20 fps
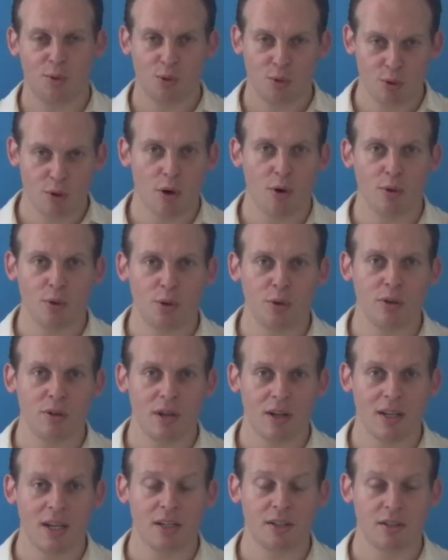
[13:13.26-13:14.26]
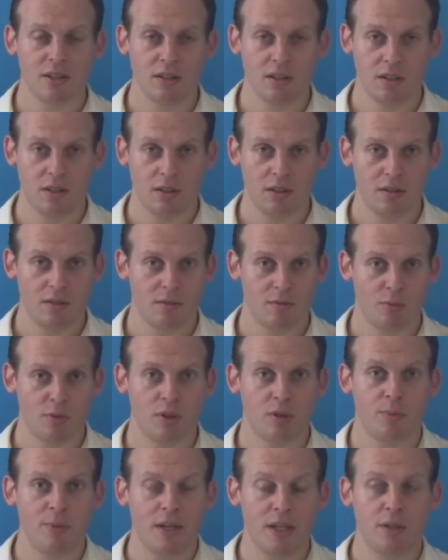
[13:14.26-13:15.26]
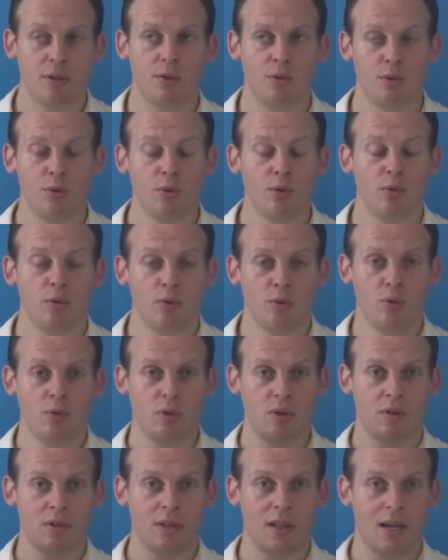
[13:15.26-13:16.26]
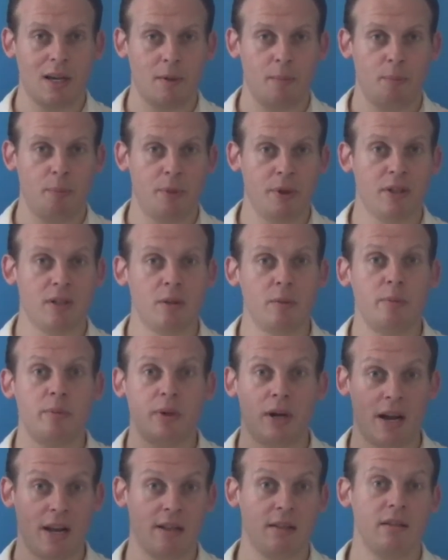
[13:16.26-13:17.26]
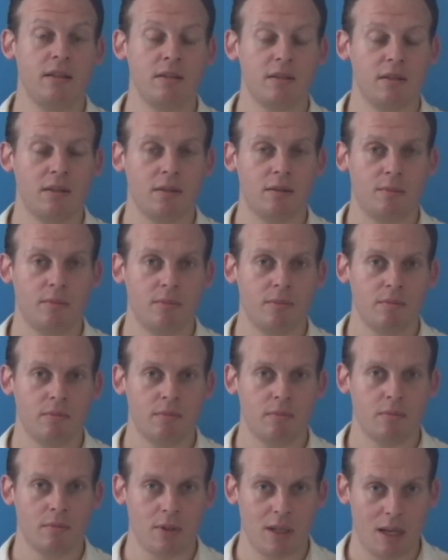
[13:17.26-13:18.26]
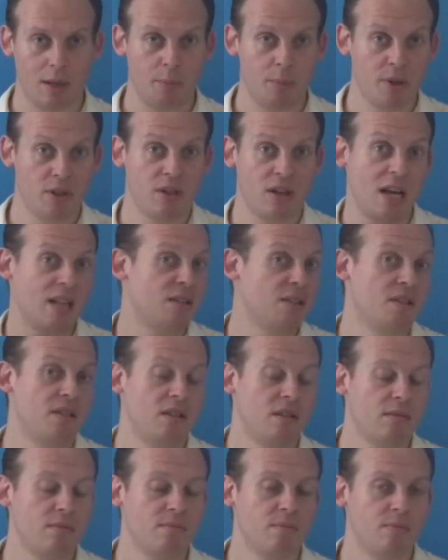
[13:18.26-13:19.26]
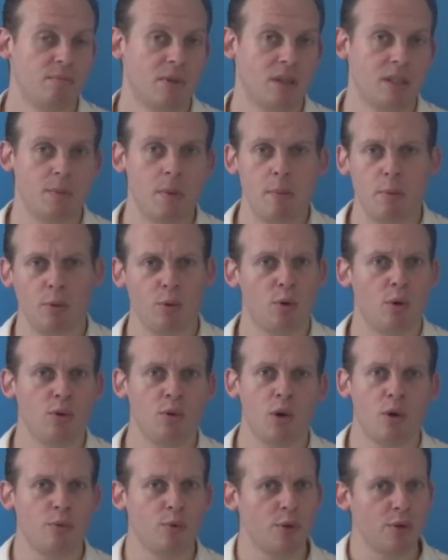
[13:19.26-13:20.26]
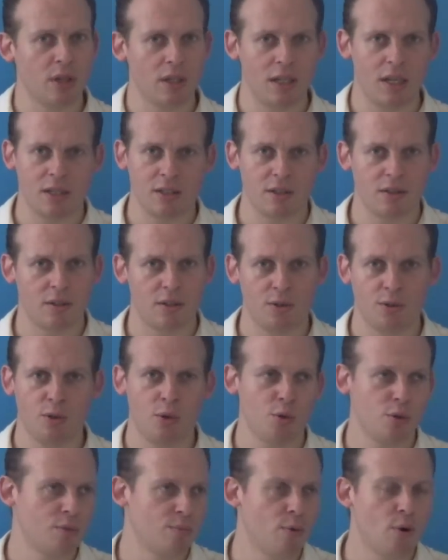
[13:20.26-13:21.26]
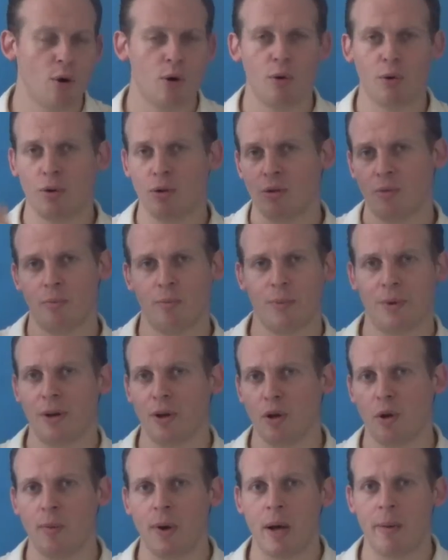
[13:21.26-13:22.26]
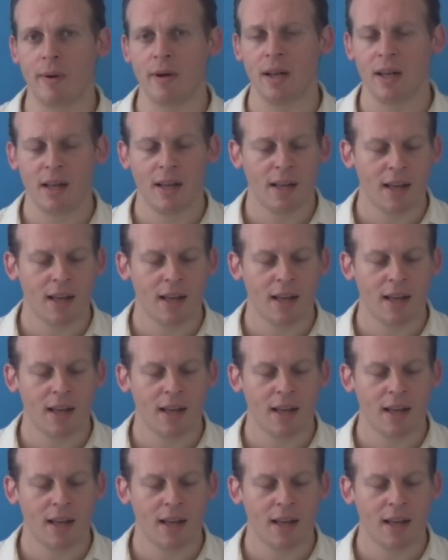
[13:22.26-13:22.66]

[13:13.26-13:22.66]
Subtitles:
grow your connections list, which makes you look like a bigger brand, like a bigger entity. Because people don't know if those connections are Joe Schmo or Barack Obama.